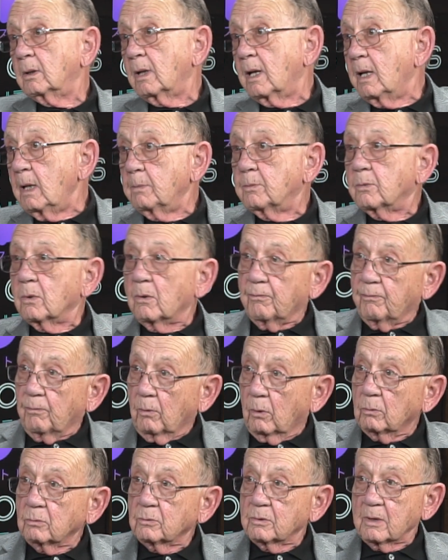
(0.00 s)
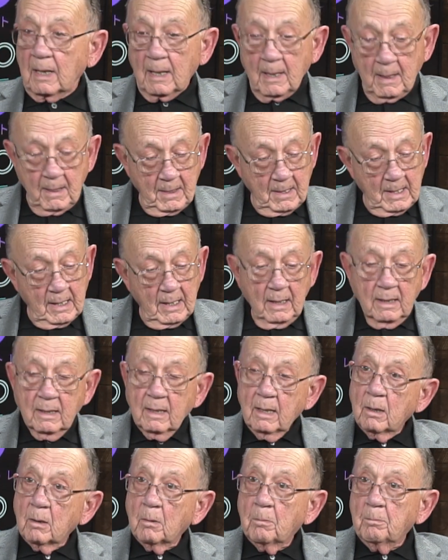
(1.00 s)
keep their phones on.
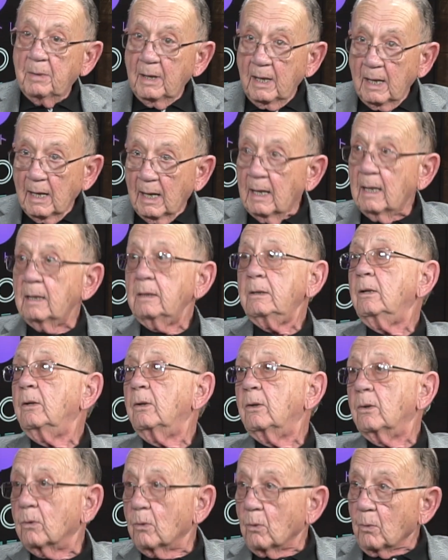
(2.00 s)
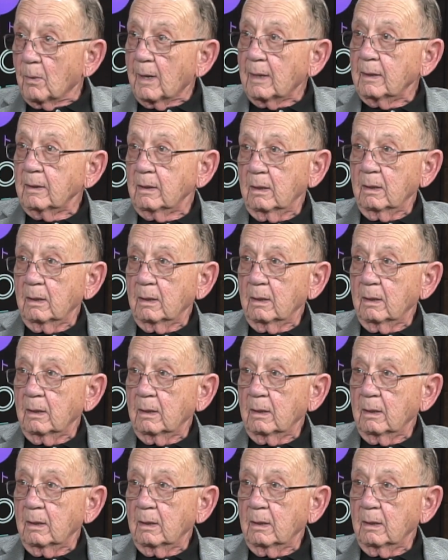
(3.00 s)
They're behind in their rent.